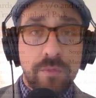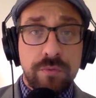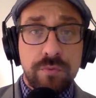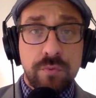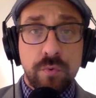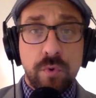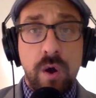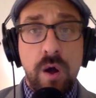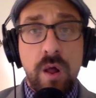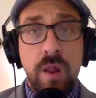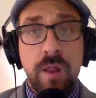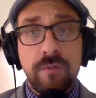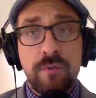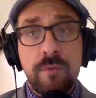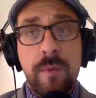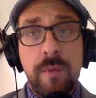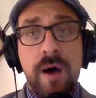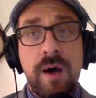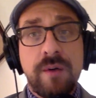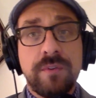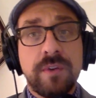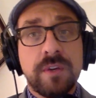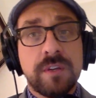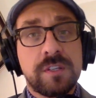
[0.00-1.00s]
through all of them,
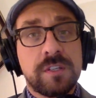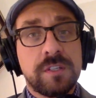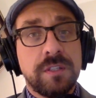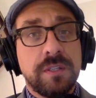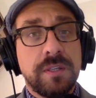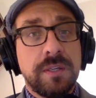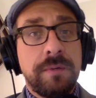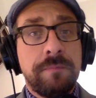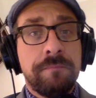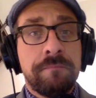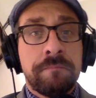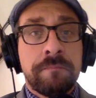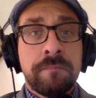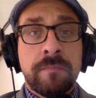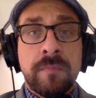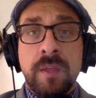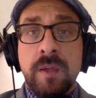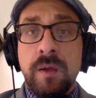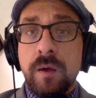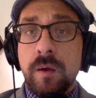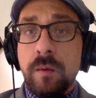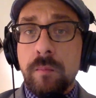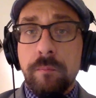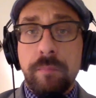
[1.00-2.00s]
obviously.
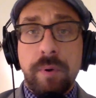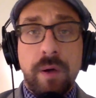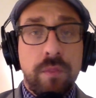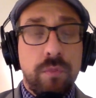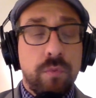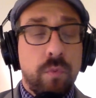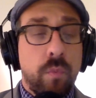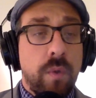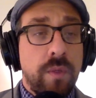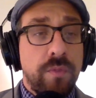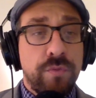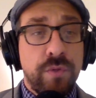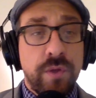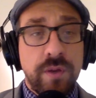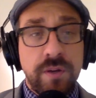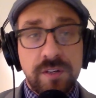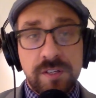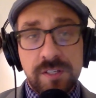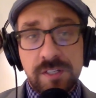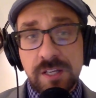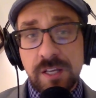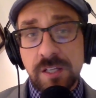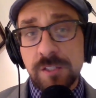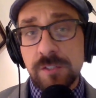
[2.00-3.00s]
But the one thing to
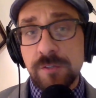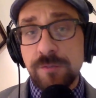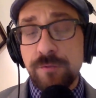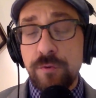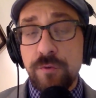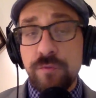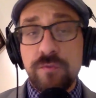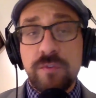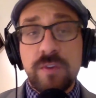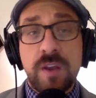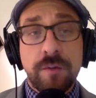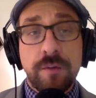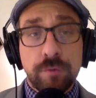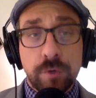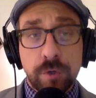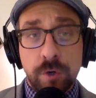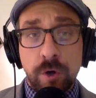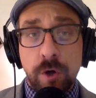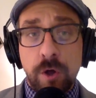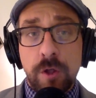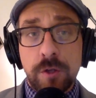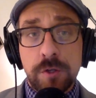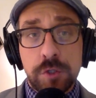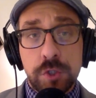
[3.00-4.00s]
say is if you've never
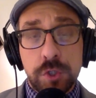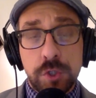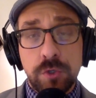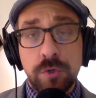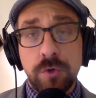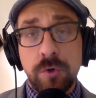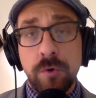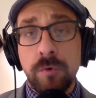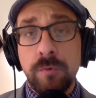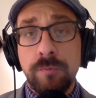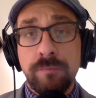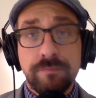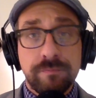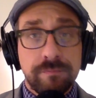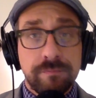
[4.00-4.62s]
gone to